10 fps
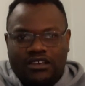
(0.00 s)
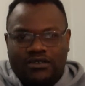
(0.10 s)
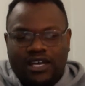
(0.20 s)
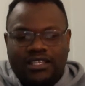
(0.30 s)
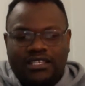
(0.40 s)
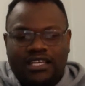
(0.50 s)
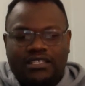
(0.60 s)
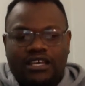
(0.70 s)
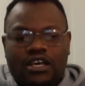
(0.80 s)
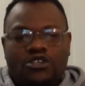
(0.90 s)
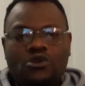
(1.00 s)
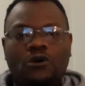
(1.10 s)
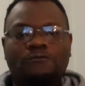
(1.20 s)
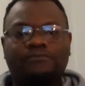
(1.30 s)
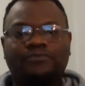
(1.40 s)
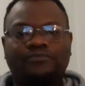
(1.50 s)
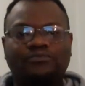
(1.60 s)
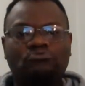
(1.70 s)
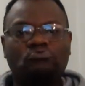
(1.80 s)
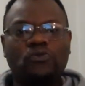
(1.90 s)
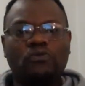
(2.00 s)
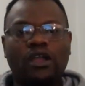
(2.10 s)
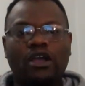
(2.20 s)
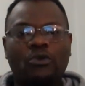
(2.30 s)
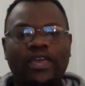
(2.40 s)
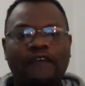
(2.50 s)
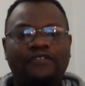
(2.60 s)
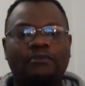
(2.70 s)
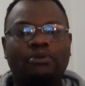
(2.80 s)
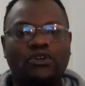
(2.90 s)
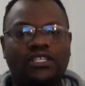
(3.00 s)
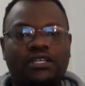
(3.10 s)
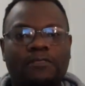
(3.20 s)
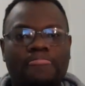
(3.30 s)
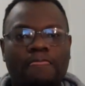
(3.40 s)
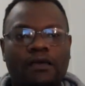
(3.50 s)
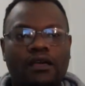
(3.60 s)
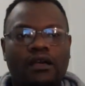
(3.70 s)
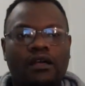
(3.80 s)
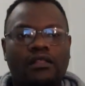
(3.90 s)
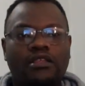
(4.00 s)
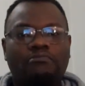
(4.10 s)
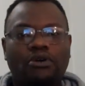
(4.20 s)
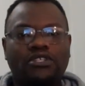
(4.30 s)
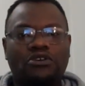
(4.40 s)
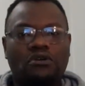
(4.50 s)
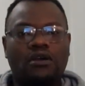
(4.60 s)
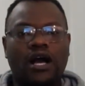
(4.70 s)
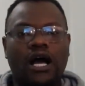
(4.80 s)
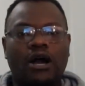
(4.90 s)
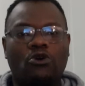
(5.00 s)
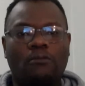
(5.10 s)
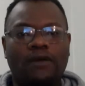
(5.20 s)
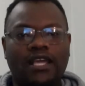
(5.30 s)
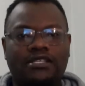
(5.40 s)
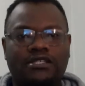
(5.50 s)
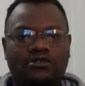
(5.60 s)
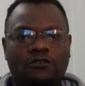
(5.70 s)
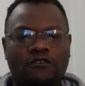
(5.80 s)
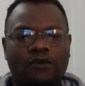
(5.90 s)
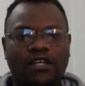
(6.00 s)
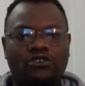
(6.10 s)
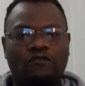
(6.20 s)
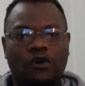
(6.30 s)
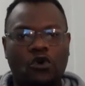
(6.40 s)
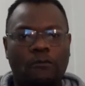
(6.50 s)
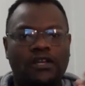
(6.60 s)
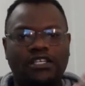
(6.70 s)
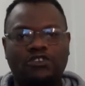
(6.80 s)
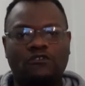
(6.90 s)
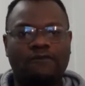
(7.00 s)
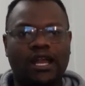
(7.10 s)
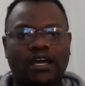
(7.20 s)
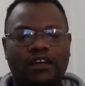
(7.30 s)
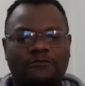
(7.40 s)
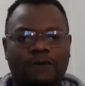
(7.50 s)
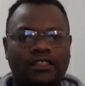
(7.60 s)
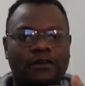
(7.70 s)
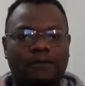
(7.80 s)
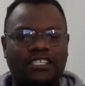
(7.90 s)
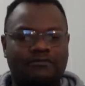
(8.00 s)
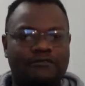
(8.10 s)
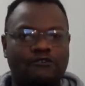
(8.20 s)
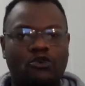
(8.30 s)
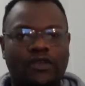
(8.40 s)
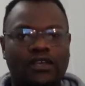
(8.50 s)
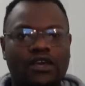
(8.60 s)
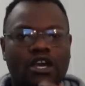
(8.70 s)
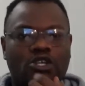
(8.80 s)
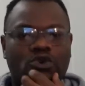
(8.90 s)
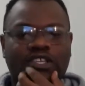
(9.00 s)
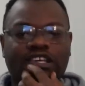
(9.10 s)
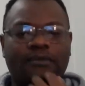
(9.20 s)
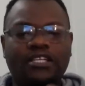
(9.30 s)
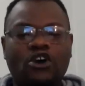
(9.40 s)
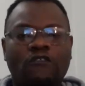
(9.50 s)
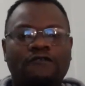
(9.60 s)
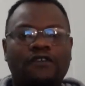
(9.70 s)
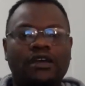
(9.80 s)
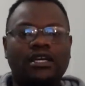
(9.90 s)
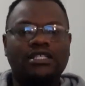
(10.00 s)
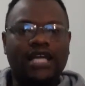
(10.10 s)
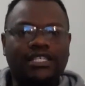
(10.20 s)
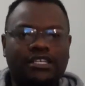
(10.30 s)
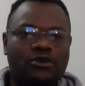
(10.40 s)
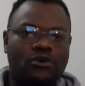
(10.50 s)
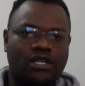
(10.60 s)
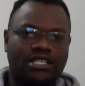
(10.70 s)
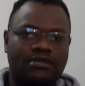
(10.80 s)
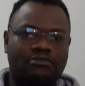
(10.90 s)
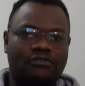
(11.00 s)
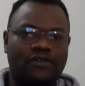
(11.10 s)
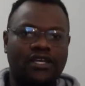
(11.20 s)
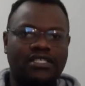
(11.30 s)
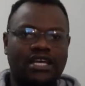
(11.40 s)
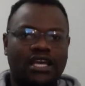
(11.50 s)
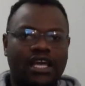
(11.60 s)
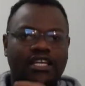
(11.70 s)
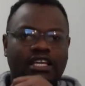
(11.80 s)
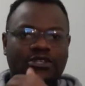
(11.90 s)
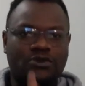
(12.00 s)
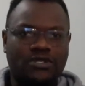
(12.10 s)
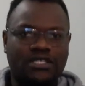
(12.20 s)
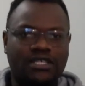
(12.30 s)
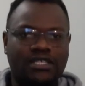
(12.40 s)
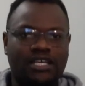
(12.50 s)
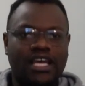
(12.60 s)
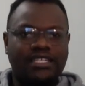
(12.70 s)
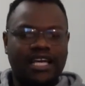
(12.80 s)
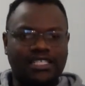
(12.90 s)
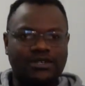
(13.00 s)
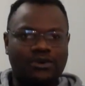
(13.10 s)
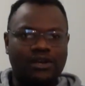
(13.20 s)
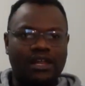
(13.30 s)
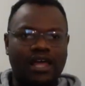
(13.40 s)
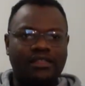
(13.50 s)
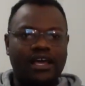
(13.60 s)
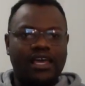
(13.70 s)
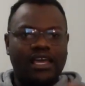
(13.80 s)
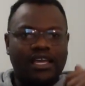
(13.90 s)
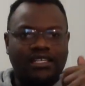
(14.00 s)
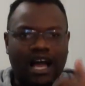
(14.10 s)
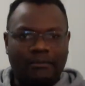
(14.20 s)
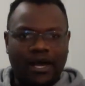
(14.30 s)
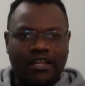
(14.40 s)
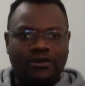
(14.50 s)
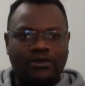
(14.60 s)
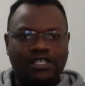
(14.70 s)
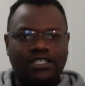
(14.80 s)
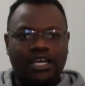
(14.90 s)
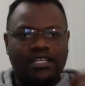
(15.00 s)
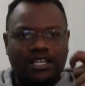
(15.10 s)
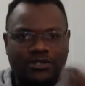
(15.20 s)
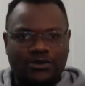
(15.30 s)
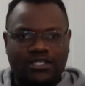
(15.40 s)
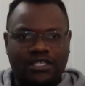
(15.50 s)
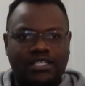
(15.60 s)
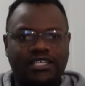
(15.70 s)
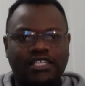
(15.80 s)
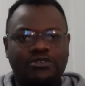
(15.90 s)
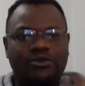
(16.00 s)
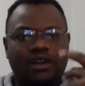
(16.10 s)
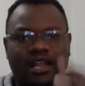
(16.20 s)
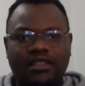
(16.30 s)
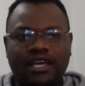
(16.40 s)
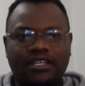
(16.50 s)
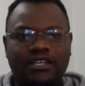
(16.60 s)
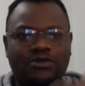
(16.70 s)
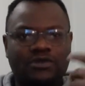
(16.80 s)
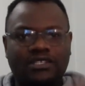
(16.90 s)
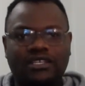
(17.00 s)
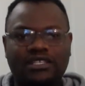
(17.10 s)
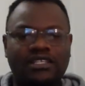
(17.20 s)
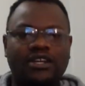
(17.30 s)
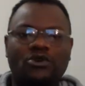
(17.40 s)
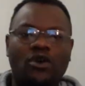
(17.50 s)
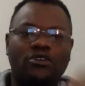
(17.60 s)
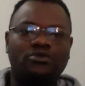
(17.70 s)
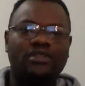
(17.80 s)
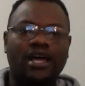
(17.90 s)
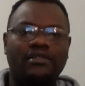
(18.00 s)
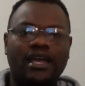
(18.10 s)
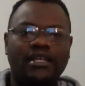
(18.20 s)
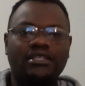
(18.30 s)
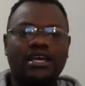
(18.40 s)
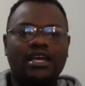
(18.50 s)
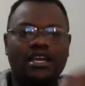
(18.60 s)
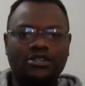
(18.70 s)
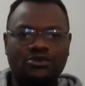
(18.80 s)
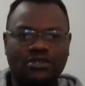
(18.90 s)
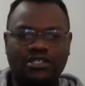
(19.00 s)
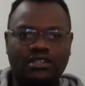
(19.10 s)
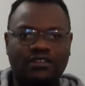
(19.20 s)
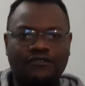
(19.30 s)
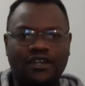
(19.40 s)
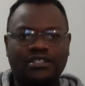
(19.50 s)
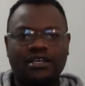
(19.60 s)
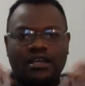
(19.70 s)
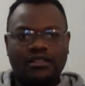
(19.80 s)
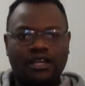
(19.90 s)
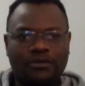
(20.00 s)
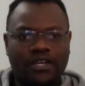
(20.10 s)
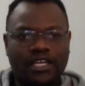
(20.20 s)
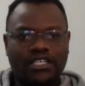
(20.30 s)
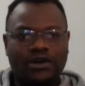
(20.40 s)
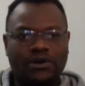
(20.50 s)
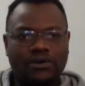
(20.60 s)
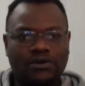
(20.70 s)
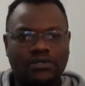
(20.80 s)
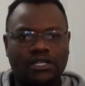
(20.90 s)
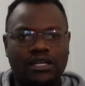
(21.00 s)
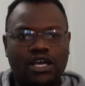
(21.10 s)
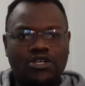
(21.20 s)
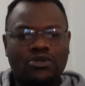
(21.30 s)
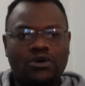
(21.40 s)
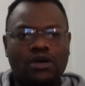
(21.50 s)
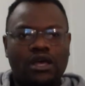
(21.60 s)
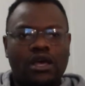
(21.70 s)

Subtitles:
You get the sense? So we have the body. The body comprises of a combination of paragraphs, but they must be flowing. So it's a matter of touching on a simple fact and exhausting it, touching on another and hammering on it and exhausting it, touching on another and exhausting it, then going to the other end, exhausting the facts, then we get our conclusion. So